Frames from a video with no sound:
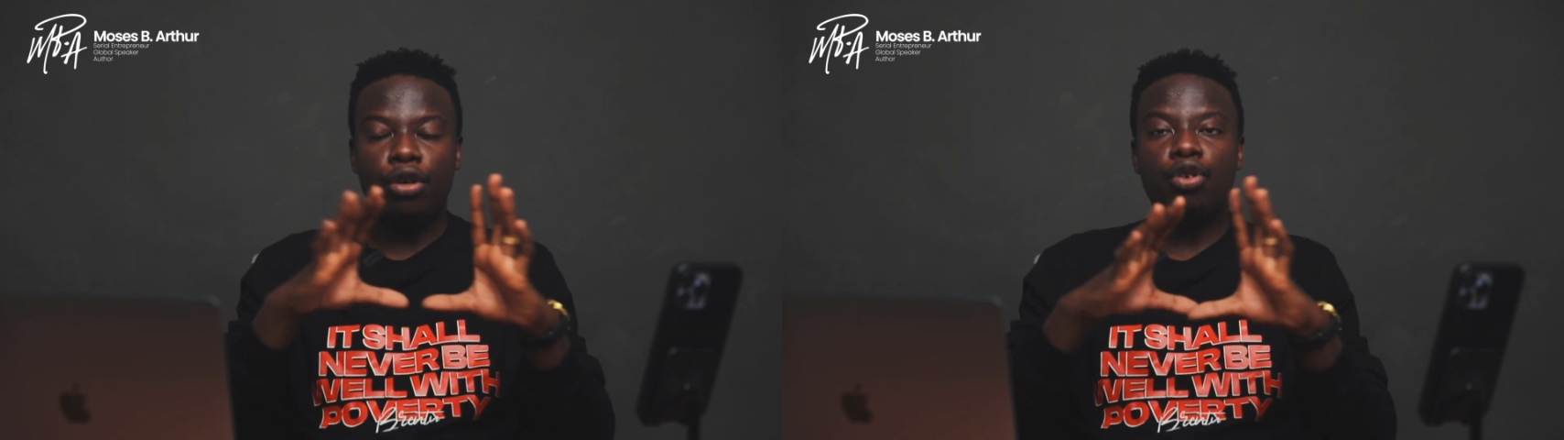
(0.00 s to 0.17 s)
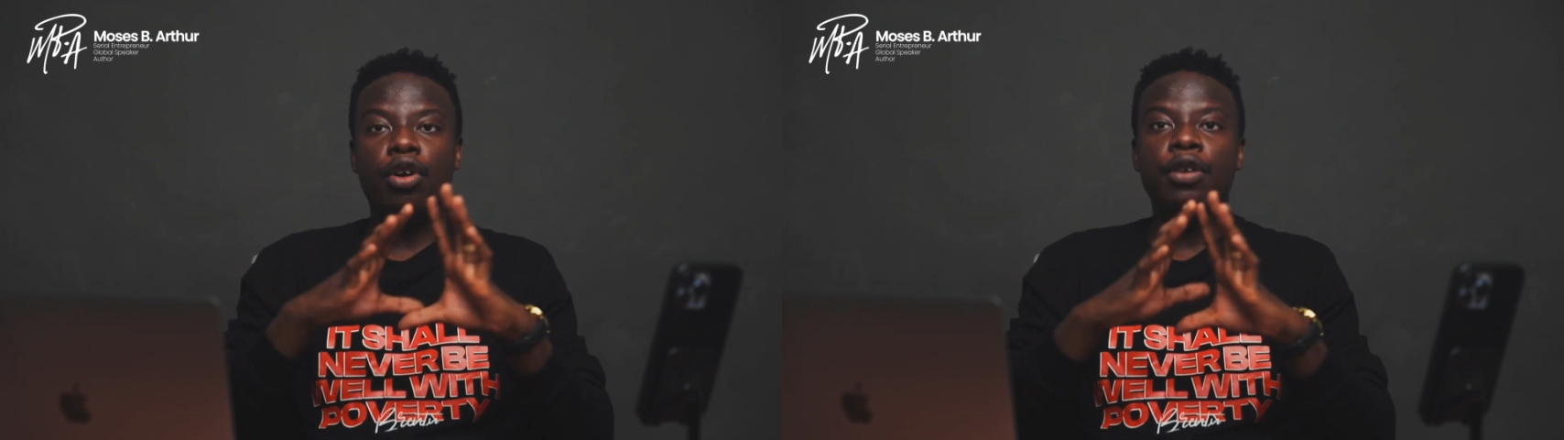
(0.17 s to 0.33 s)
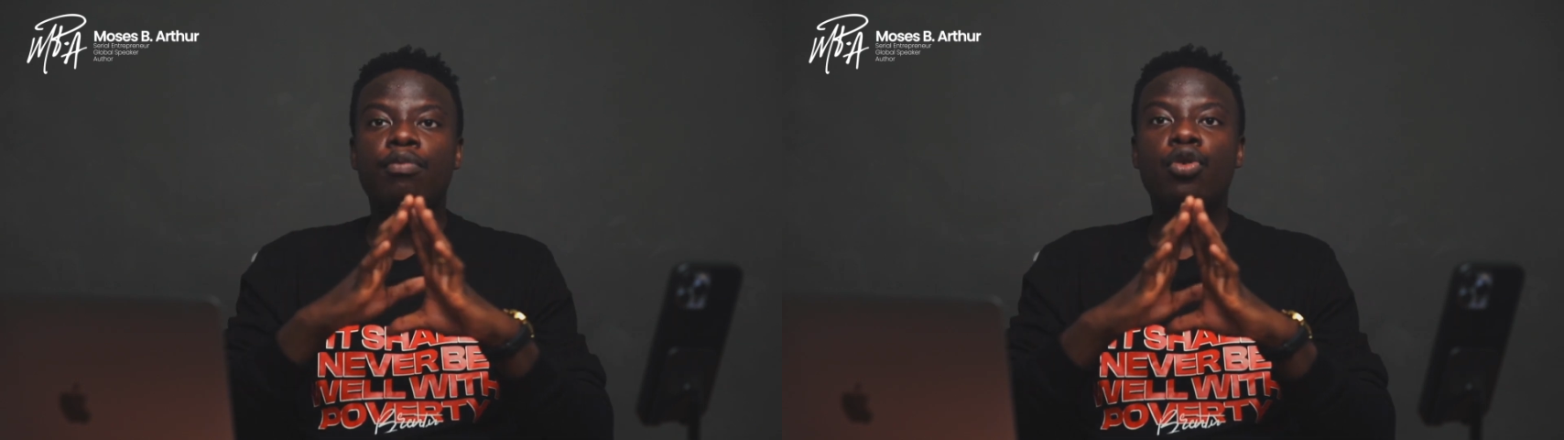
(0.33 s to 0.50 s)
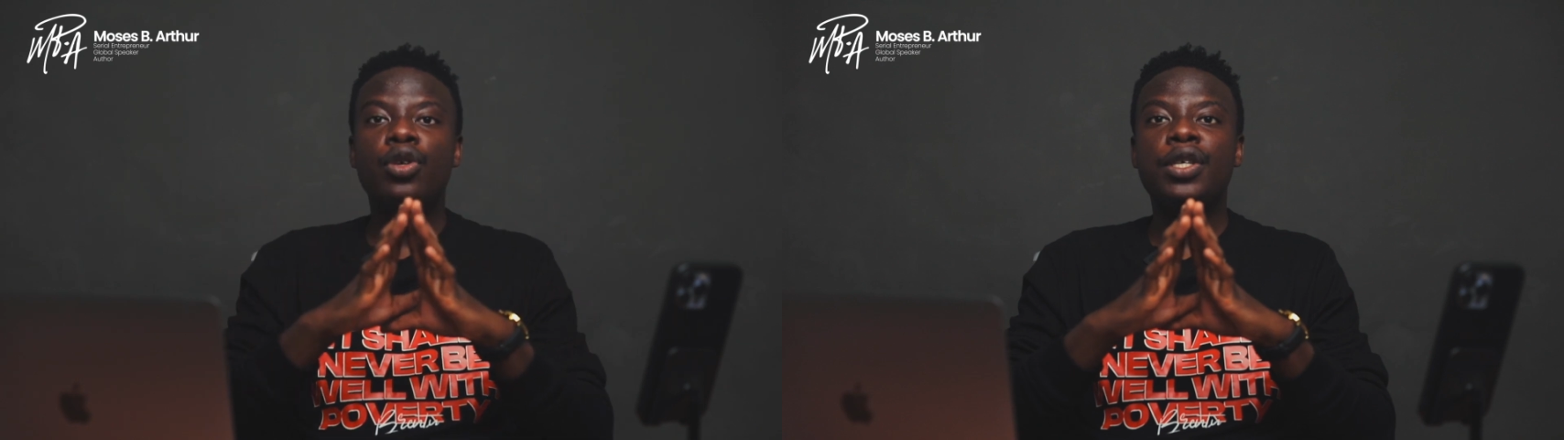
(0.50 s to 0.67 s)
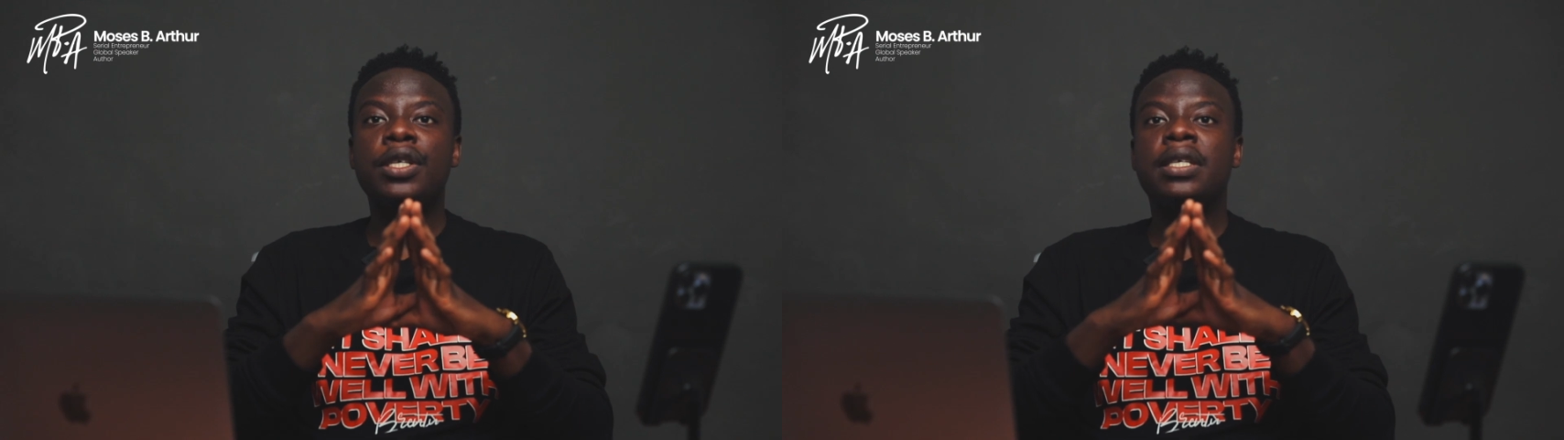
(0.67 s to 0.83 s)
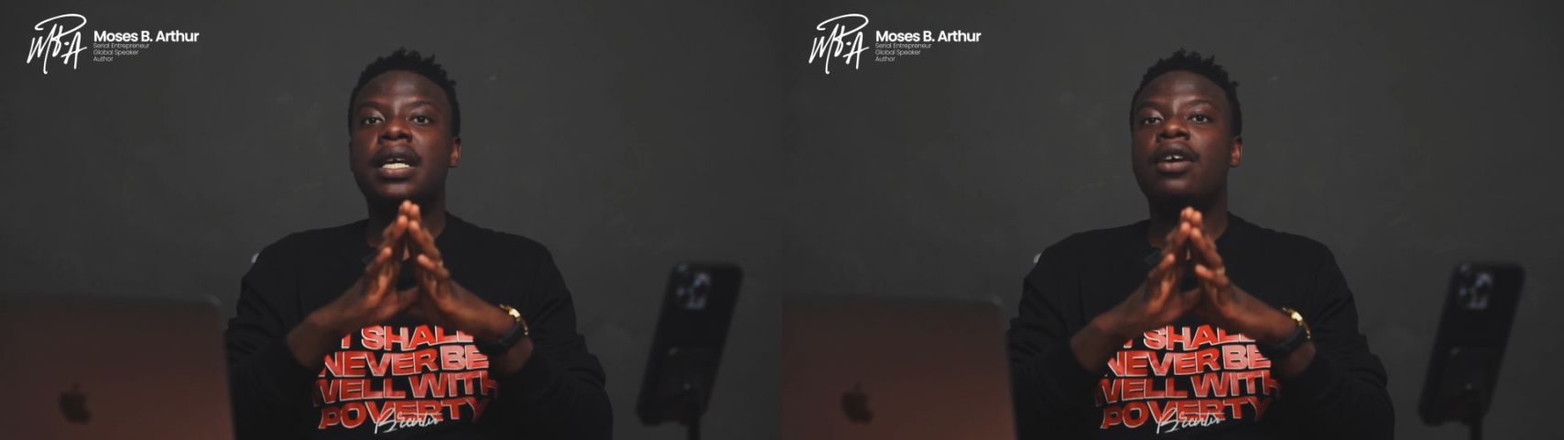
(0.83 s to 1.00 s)
Your
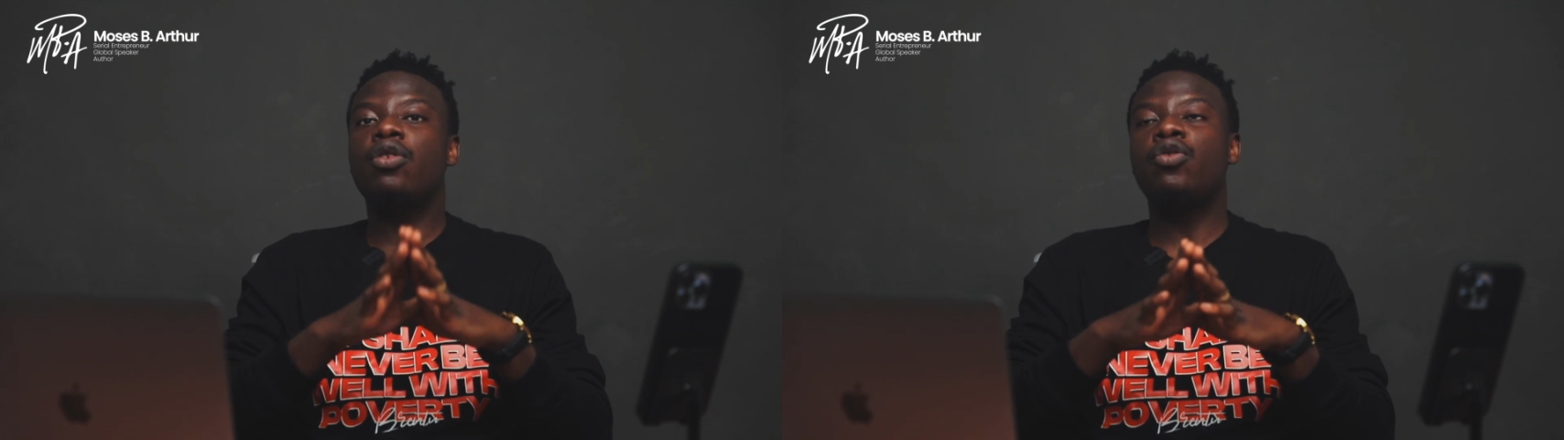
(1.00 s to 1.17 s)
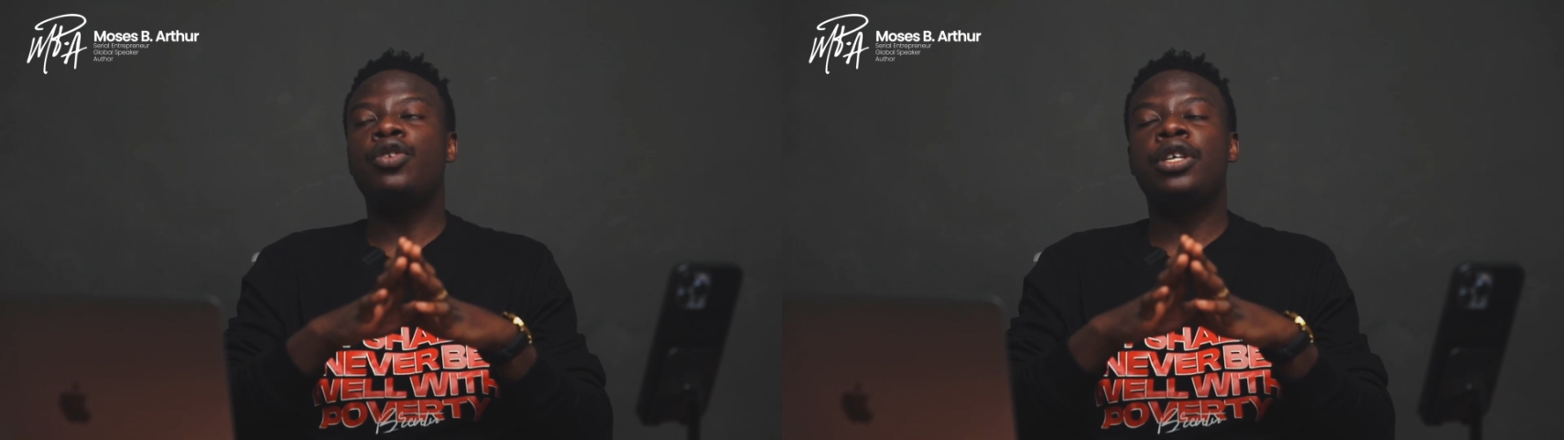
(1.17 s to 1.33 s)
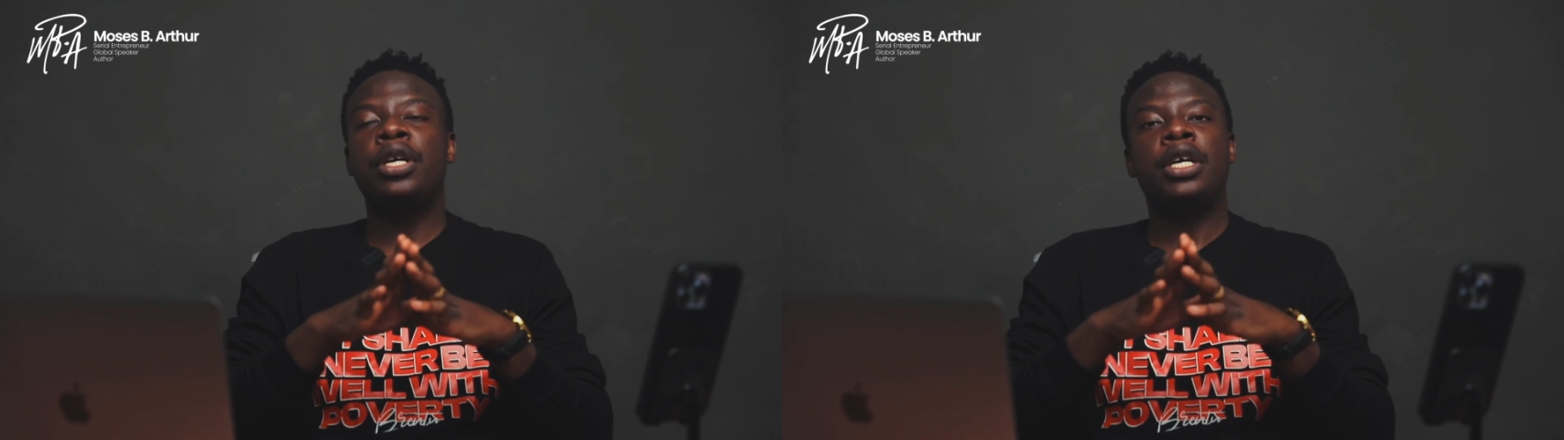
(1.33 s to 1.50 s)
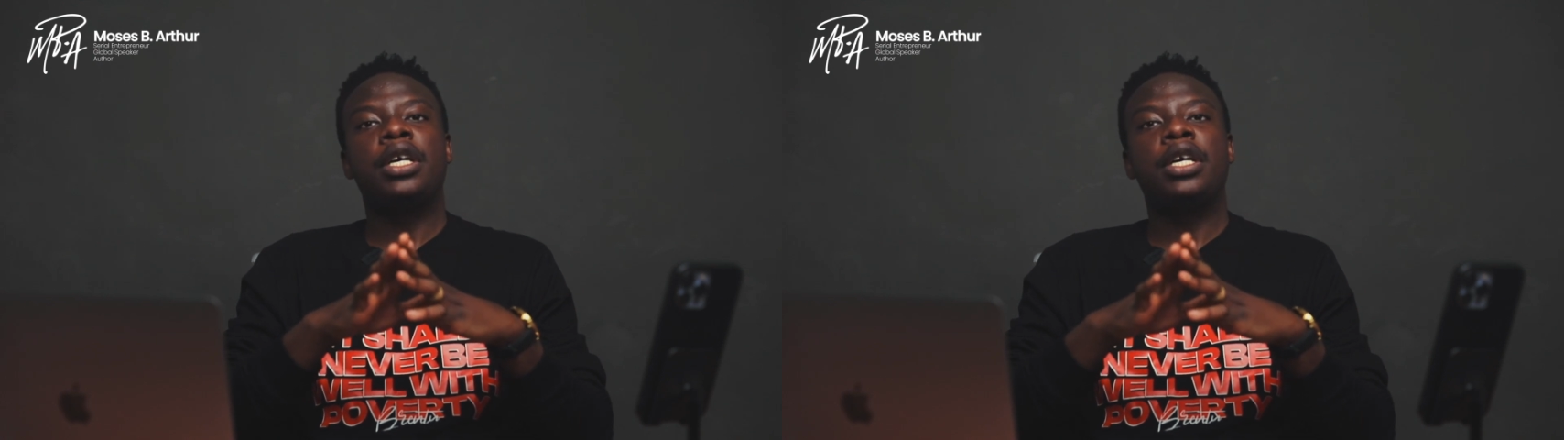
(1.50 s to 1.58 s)
emotions are good.